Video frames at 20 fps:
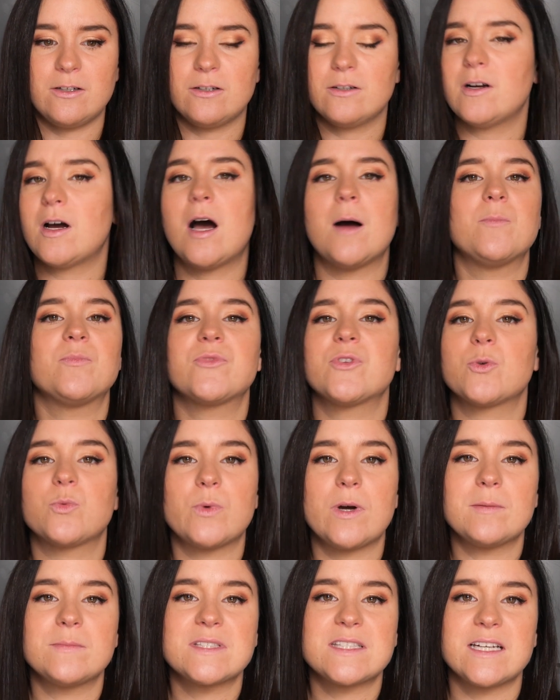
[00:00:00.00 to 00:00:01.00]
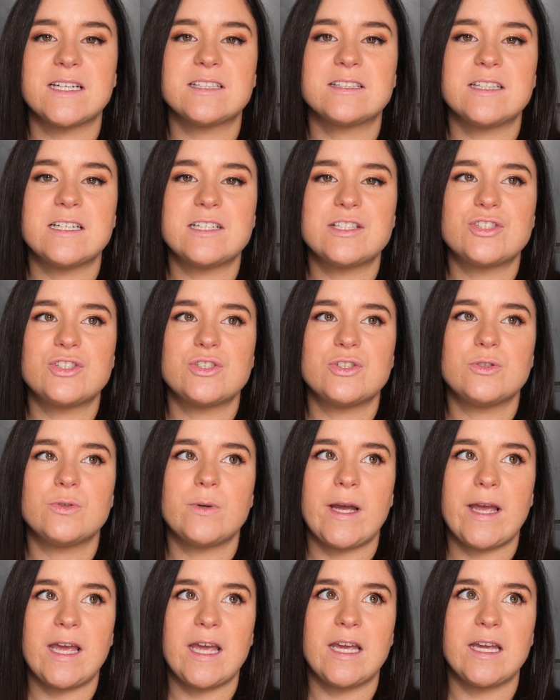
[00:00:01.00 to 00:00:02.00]
or on their website, they
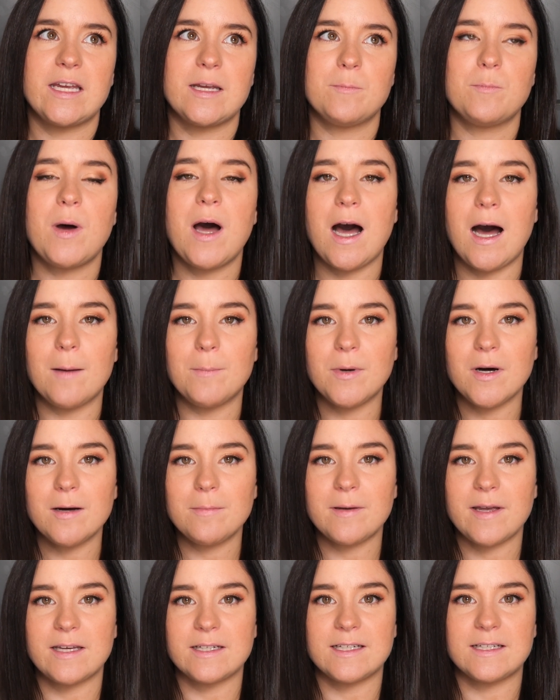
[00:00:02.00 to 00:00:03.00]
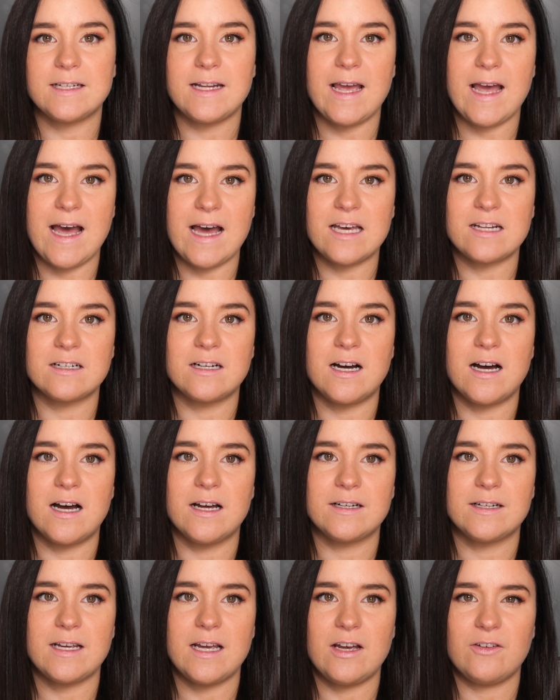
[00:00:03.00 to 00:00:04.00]
do a pop-up and an
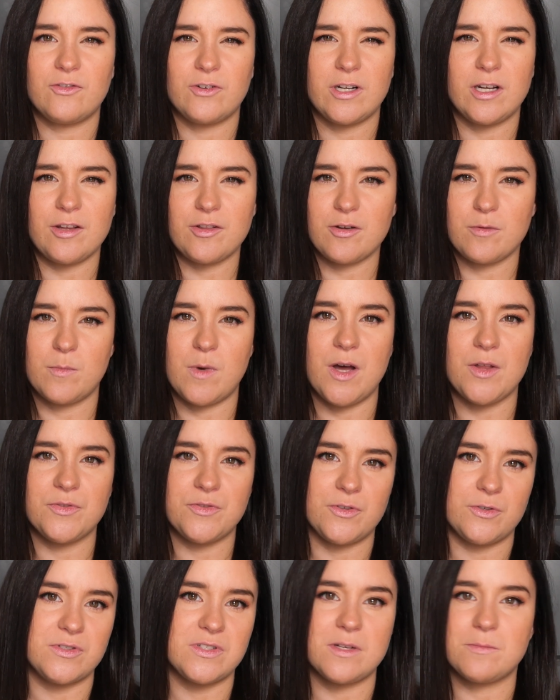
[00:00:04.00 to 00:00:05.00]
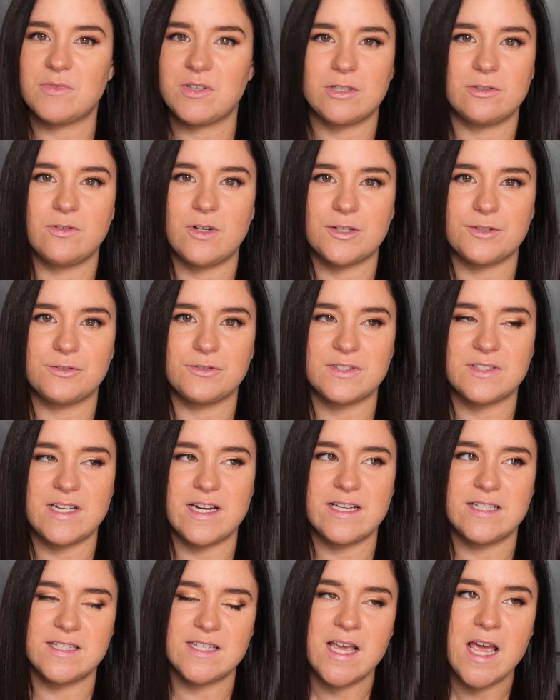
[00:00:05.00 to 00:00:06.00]
add-on every other month or something along those
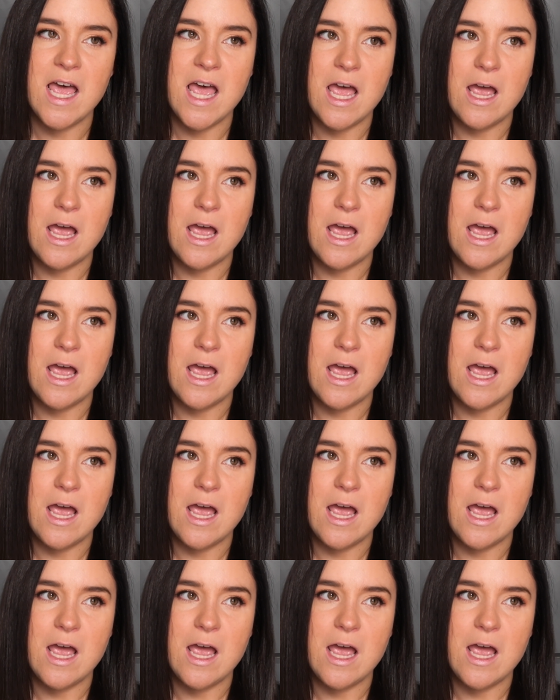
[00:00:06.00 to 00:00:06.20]
lines,